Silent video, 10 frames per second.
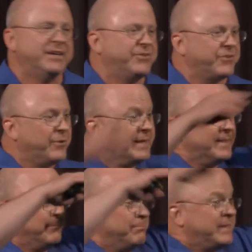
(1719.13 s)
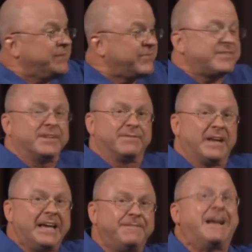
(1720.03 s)
So in the midst of
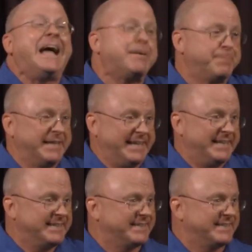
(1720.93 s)
life happening,